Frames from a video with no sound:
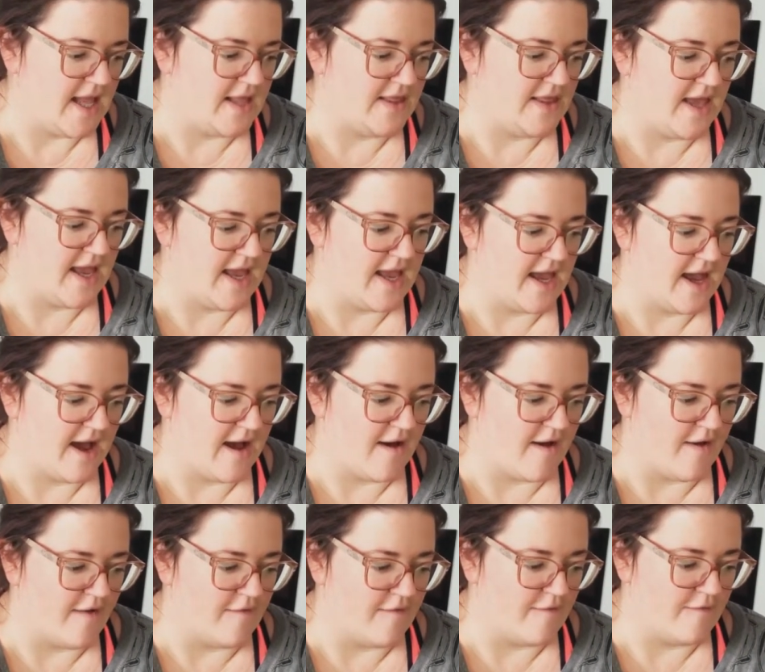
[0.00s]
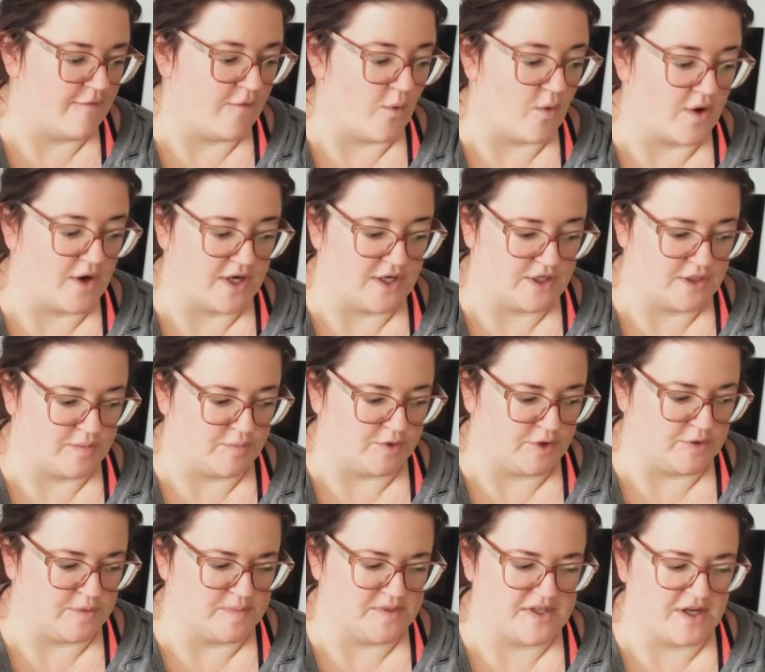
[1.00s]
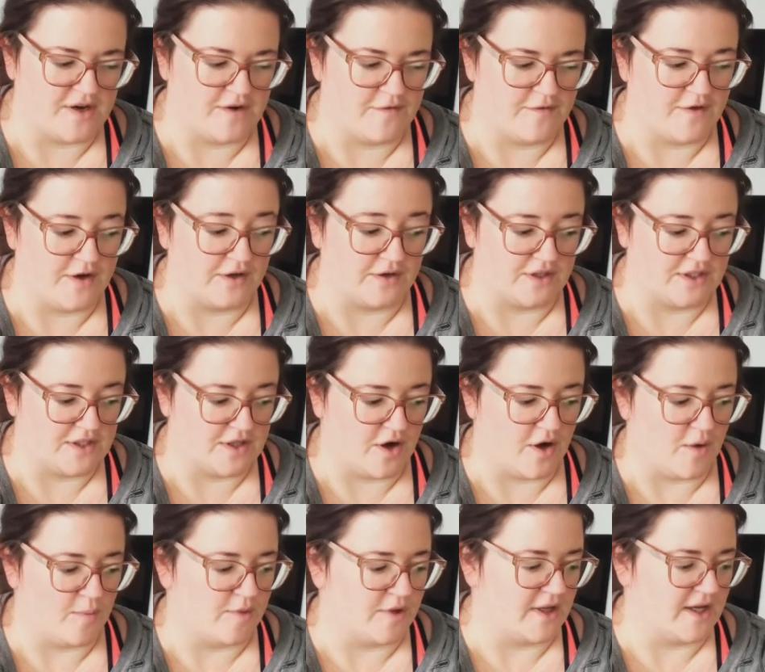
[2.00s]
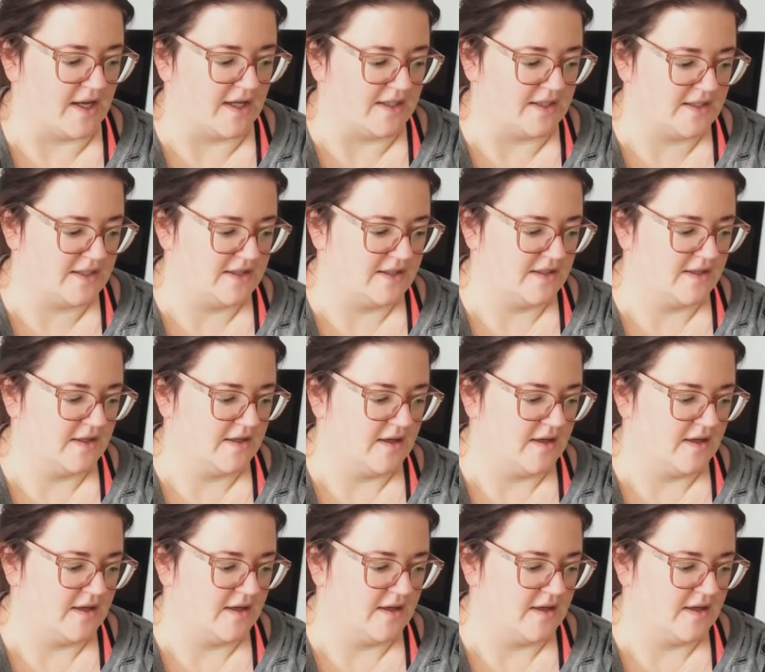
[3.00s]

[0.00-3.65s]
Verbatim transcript: They have four inch blooms on a fairly tall plant.